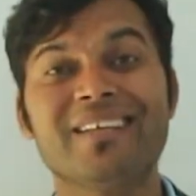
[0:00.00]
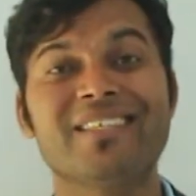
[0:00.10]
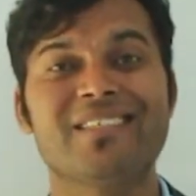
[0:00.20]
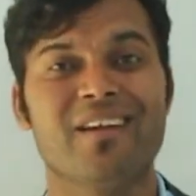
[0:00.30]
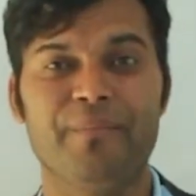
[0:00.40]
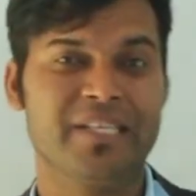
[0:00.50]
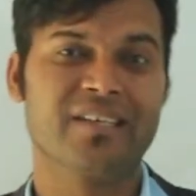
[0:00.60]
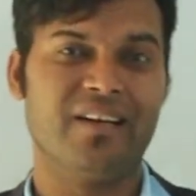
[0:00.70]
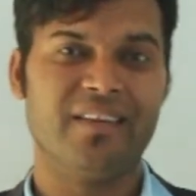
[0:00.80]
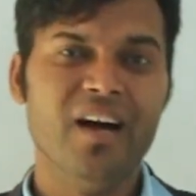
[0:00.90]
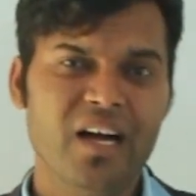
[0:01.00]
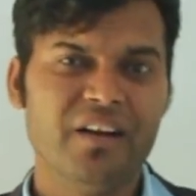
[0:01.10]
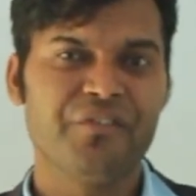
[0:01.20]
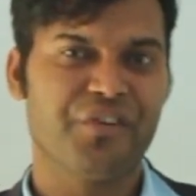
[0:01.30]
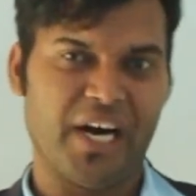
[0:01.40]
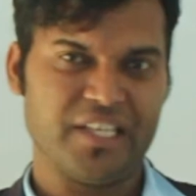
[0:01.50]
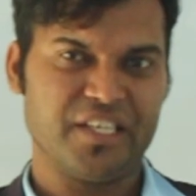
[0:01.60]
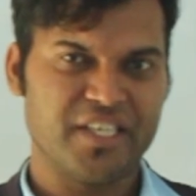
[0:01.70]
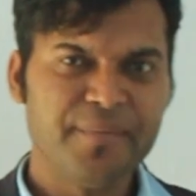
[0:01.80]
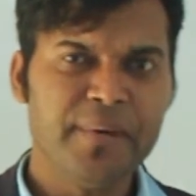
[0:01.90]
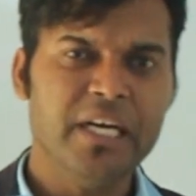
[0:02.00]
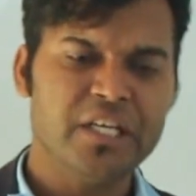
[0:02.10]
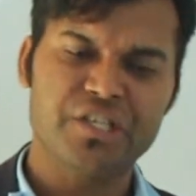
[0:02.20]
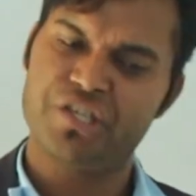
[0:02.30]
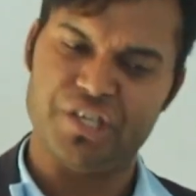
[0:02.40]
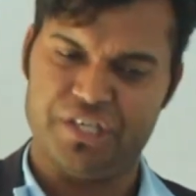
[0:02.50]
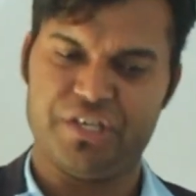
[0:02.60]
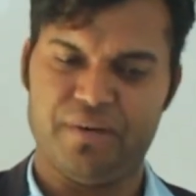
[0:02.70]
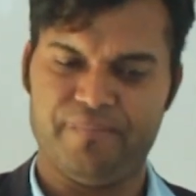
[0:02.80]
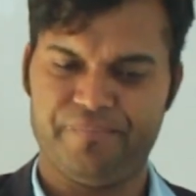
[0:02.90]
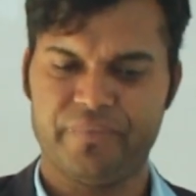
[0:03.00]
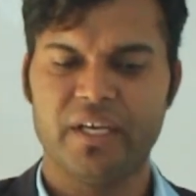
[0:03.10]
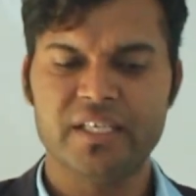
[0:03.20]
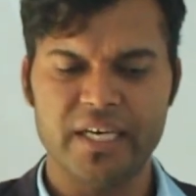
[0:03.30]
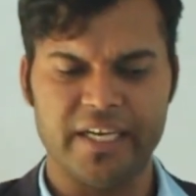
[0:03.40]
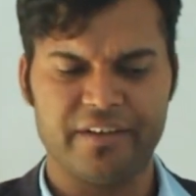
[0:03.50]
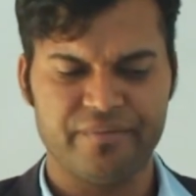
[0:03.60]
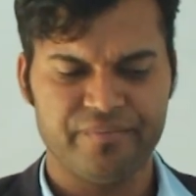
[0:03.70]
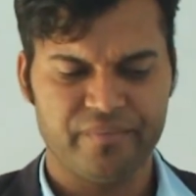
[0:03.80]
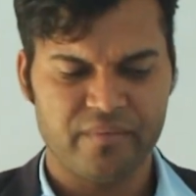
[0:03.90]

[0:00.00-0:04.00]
system is called the digestive system, isn't it?